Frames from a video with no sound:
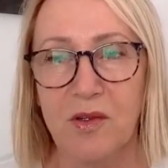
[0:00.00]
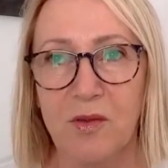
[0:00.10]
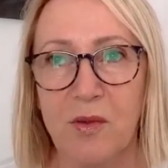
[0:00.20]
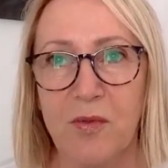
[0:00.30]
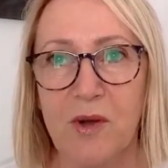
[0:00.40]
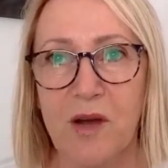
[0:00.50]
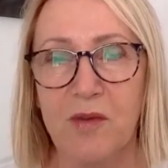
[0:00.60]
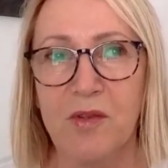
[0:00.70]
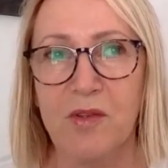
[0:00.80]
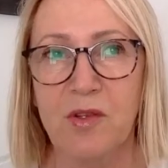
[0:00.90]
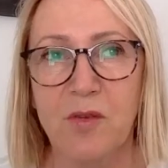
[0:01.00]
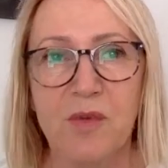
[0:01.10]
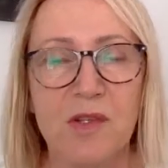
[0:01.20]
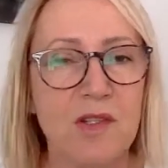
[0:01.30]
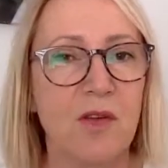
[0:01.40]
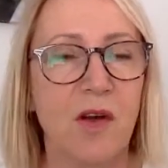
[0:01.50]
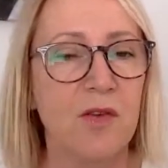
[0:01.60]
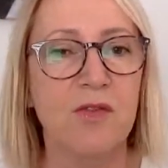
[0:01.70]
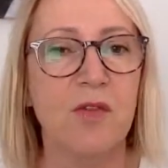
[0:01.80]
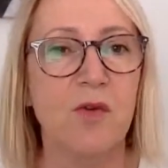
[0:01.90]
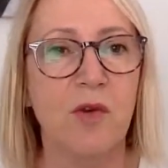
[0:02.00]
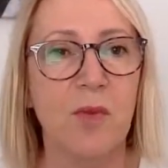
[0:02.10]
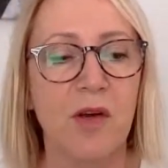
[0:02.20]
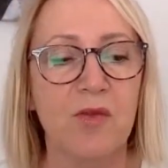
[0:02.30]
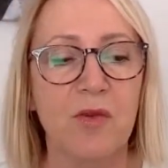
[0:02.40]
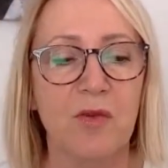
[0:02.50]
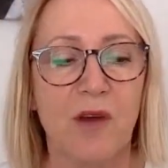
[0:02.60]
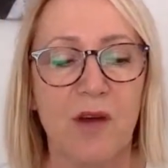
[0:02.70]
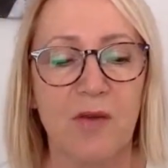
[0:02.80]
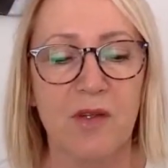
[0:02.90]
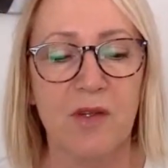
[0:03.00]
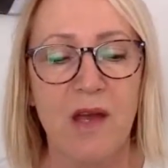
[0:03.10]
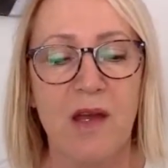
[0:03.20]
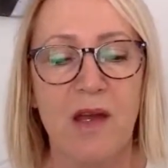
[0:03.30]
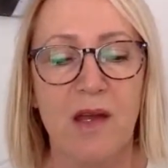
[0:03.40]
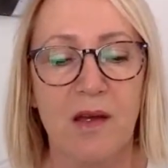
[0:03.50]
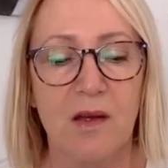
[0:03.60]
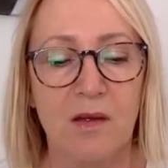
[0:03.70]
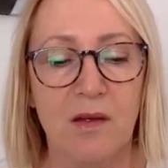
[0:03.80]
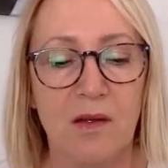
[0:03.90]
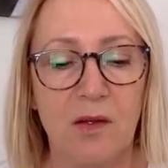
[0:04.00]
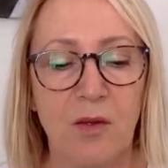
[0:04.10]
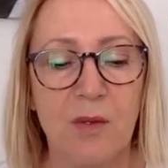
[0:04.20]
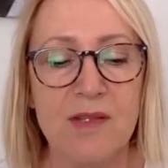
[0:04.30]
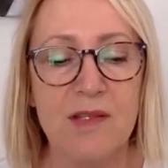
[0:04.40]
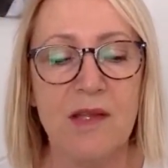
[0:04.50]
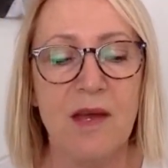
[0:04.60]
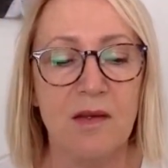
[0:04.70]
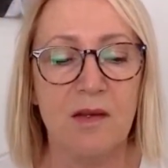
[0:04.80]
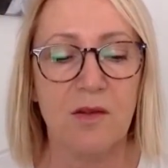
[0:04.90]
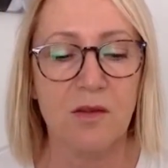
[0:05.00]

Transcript: Revival, you know, there's a lot of talk about revival uh, Louisiana.